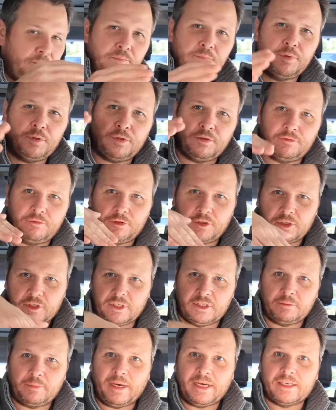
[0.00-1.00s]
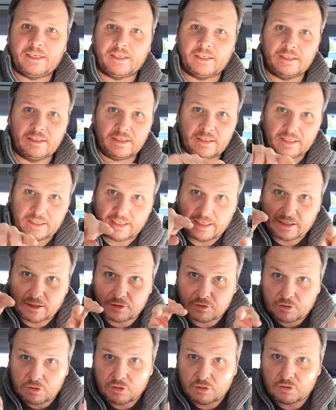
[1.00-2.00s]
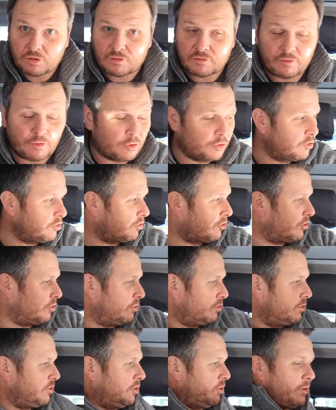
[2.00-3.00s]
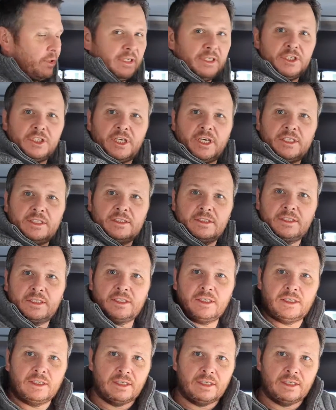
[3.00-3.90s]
put the fridge lid back in, and then get those 4 screws, 2 at each end,